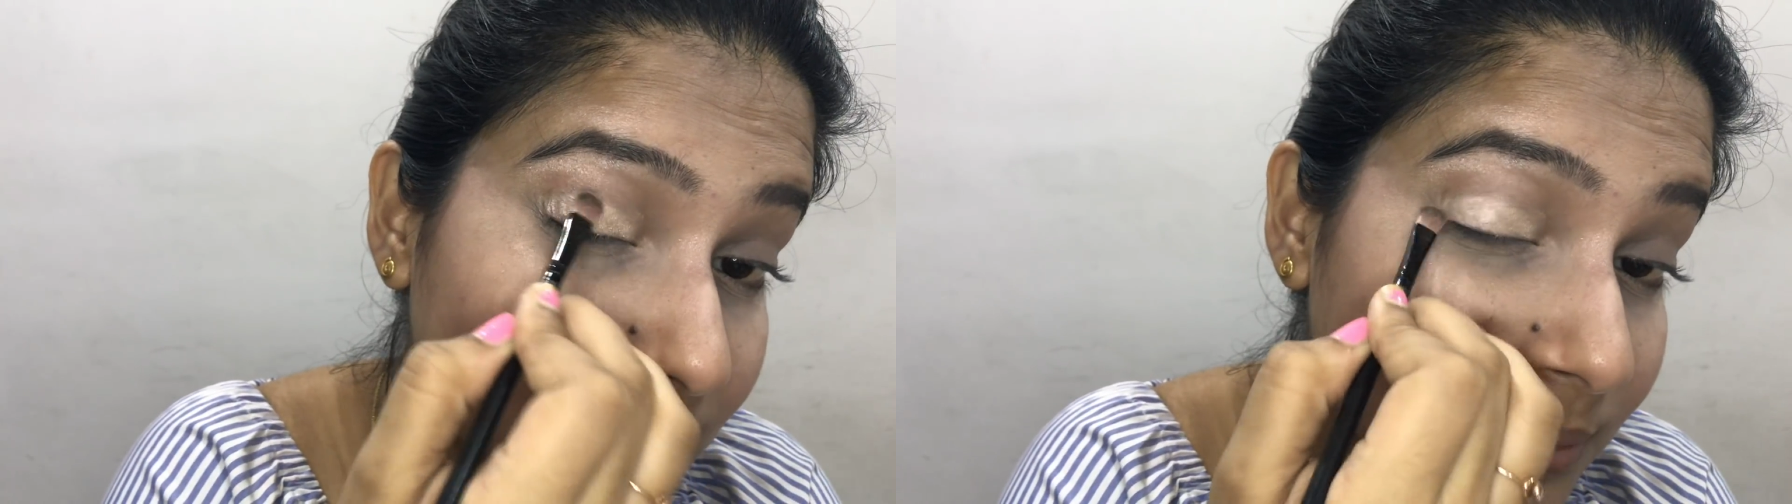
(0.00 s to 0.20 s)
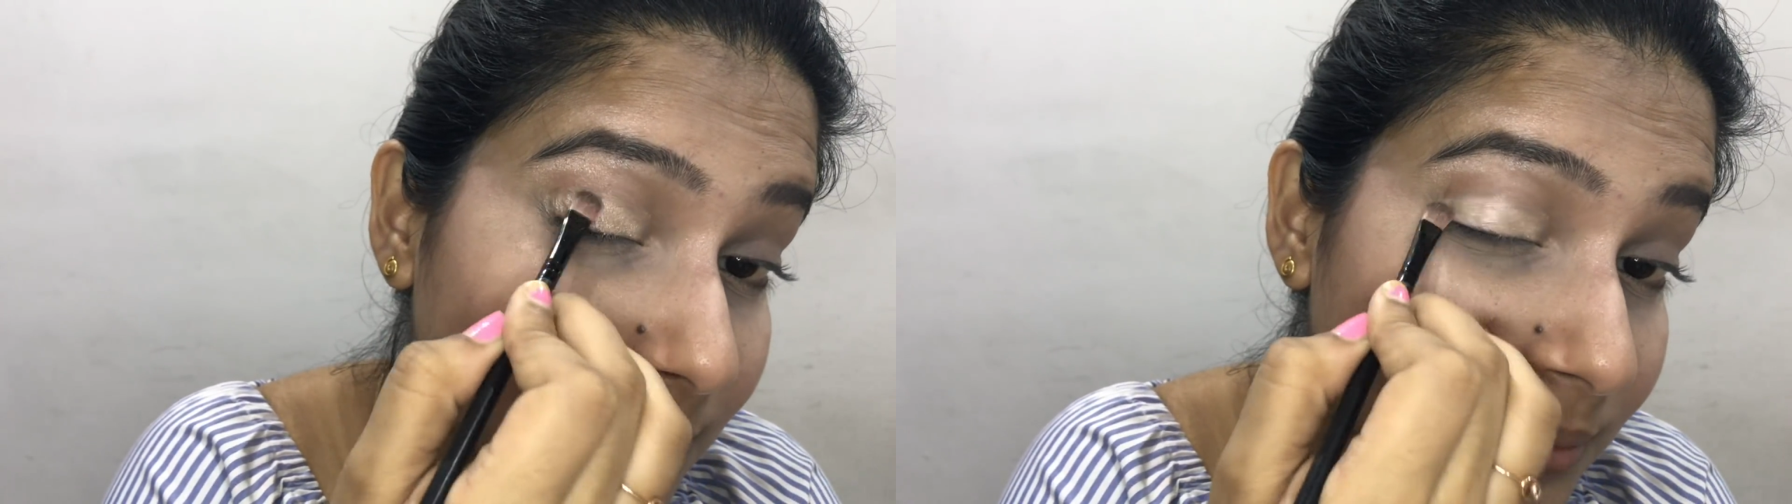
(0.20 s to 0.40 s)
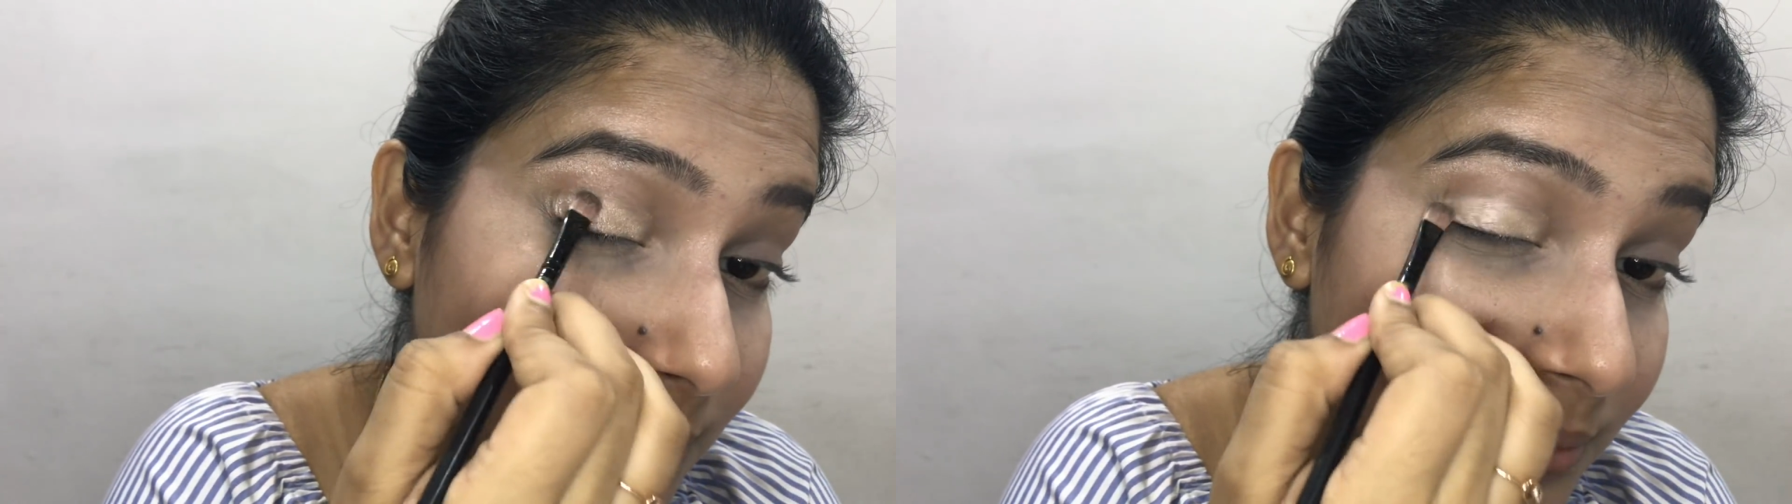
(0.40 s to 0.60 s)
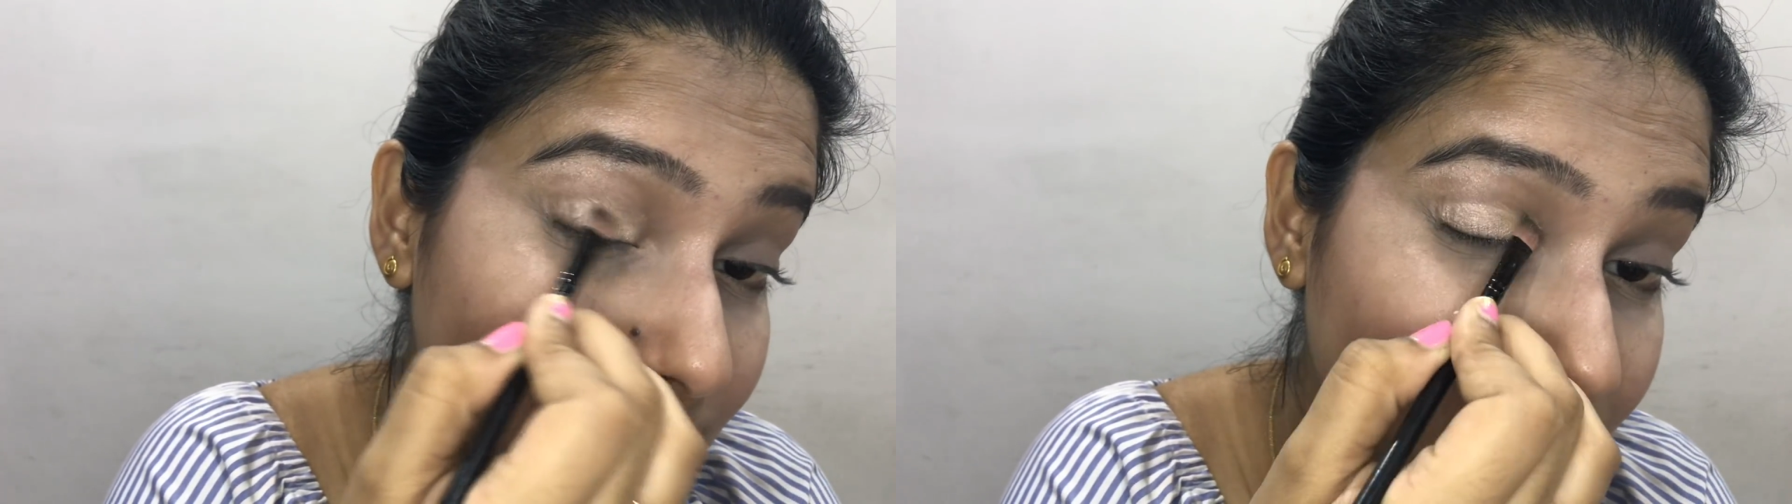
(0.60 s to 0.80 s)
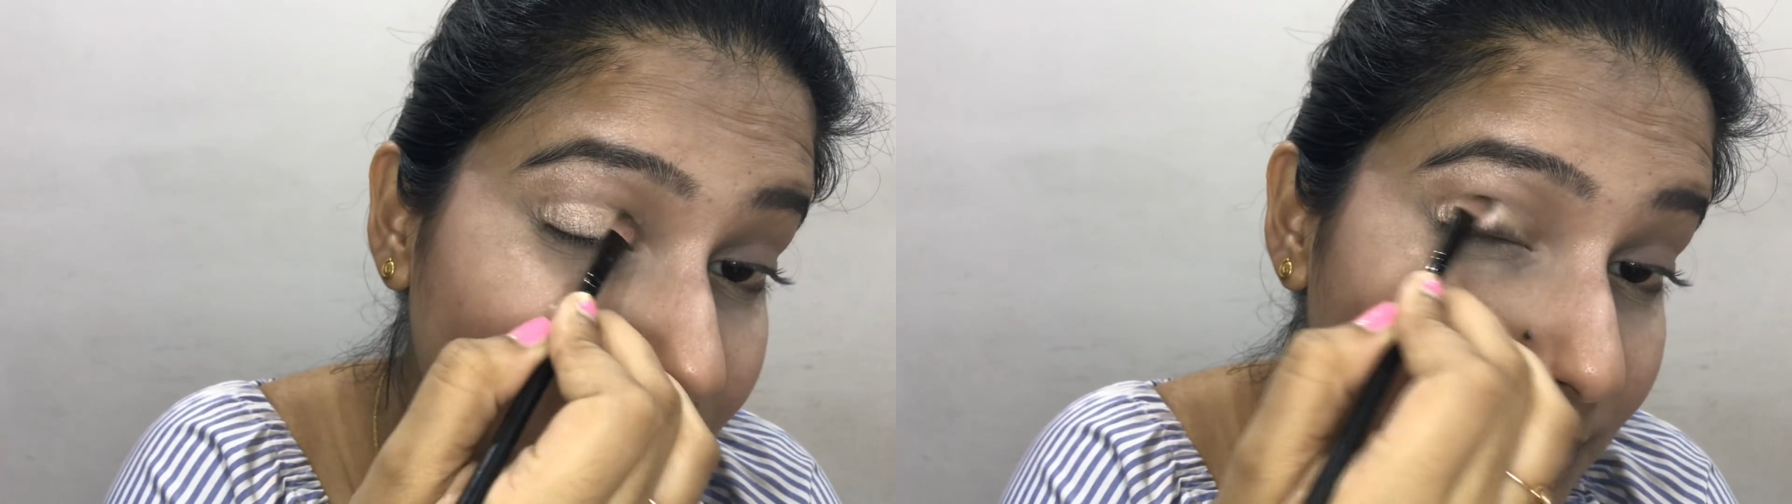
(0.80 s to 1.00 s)
which
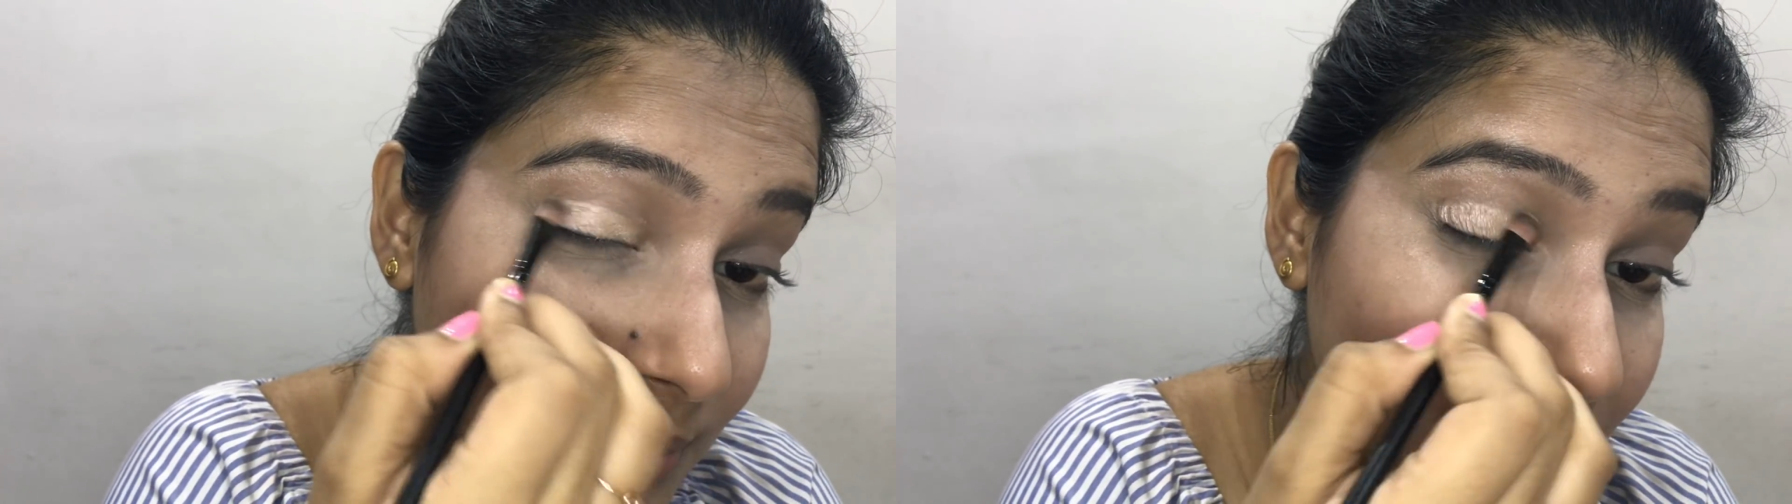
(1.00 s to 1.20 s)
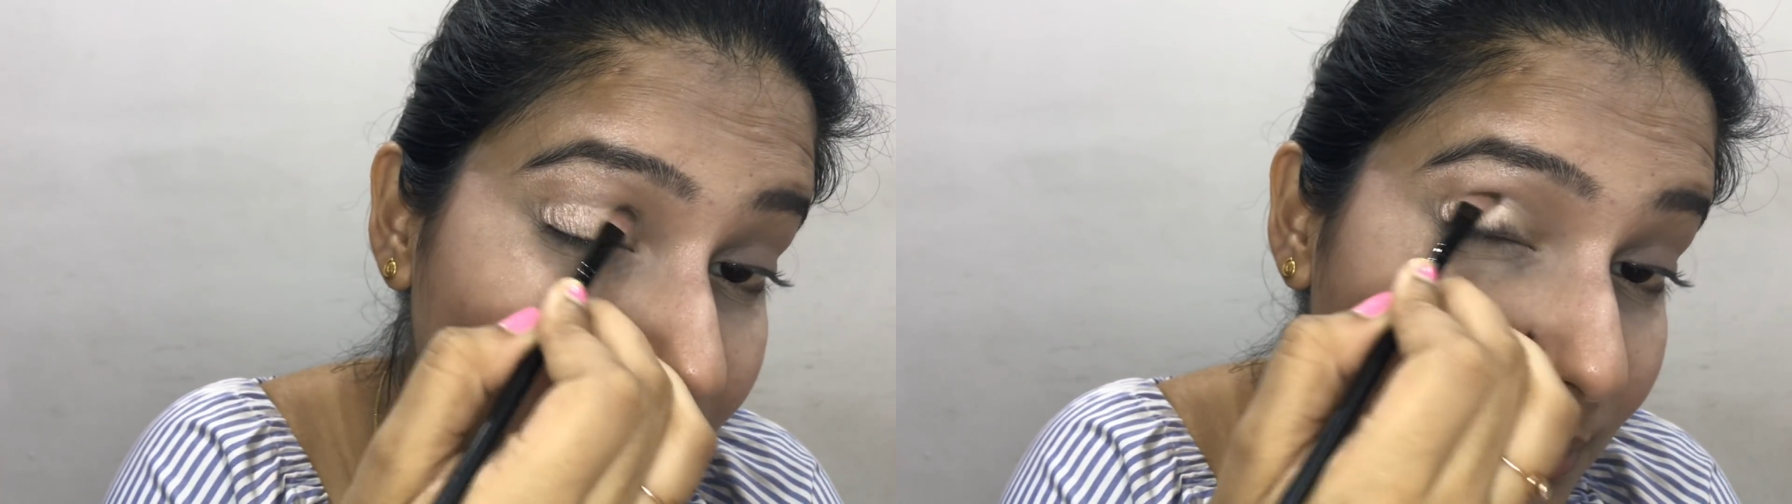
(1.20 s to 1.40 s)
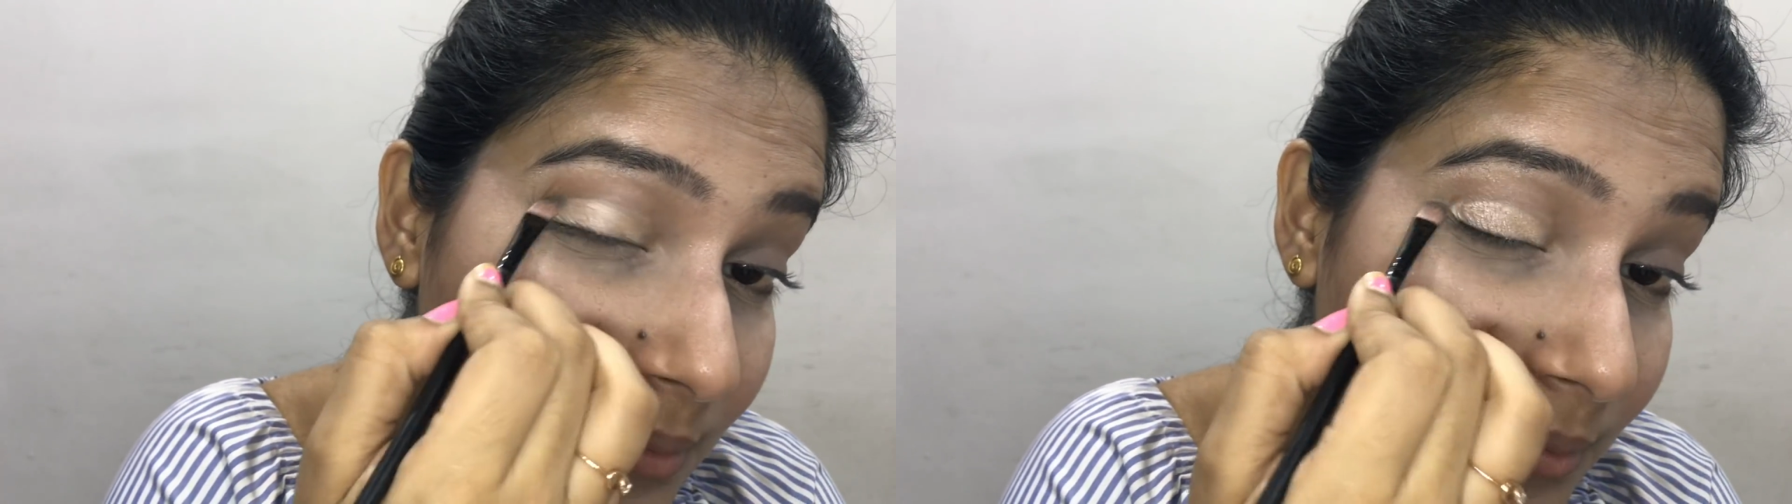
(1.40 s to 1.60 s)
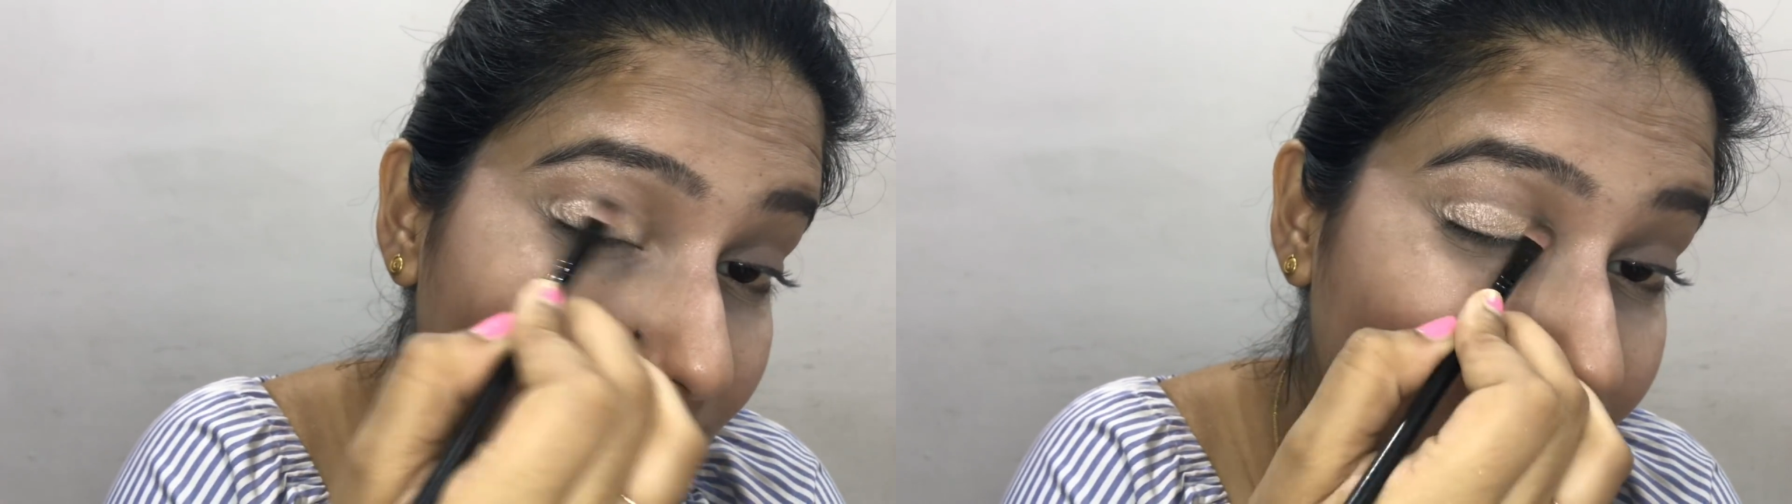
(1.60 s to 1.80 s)
doesn't really have